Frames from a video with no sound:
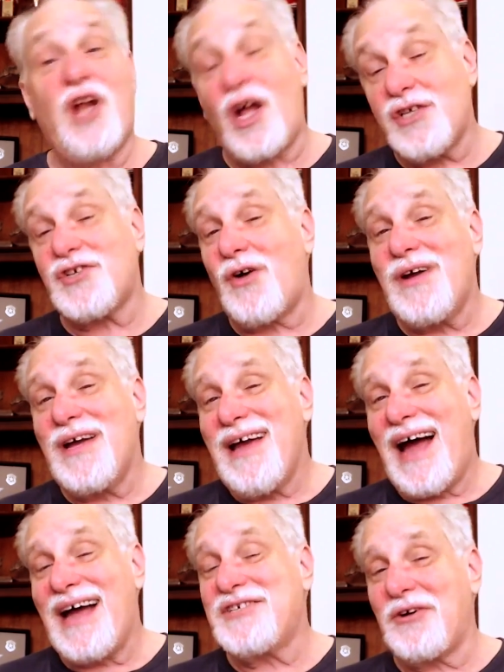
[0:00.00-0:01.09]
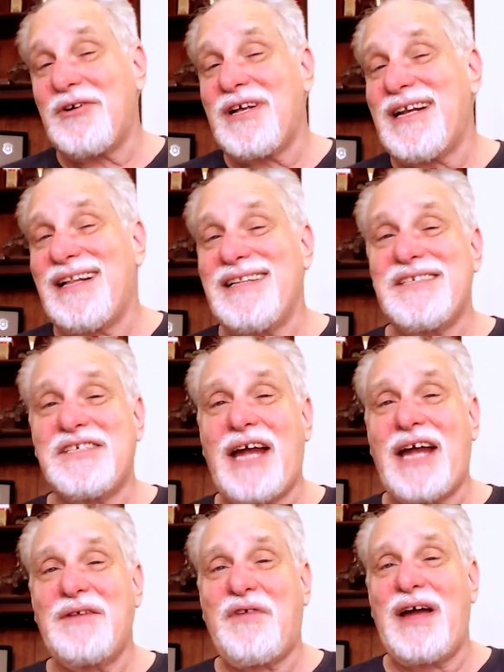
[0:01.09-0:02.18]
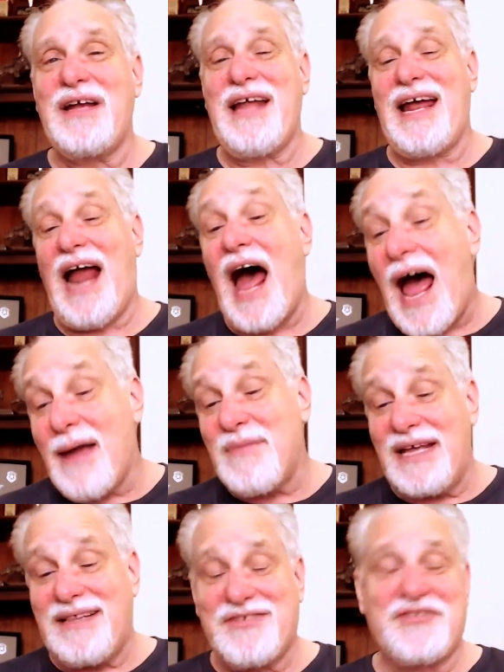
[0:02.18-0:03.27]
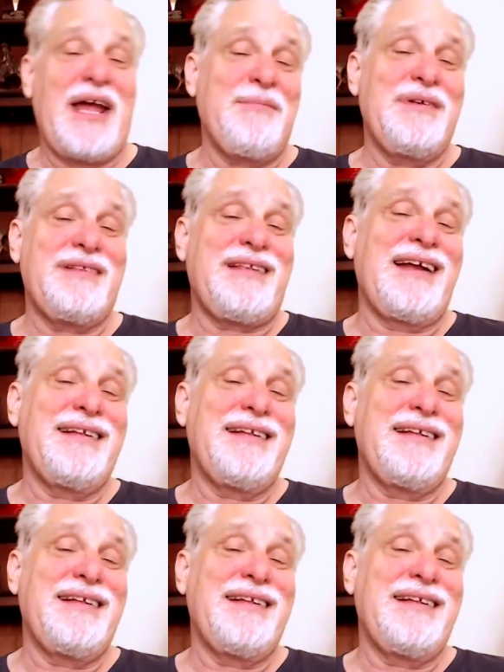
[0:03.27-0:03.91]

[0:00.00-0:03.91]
And also, I zeroed in on the second fight, and I made the statement,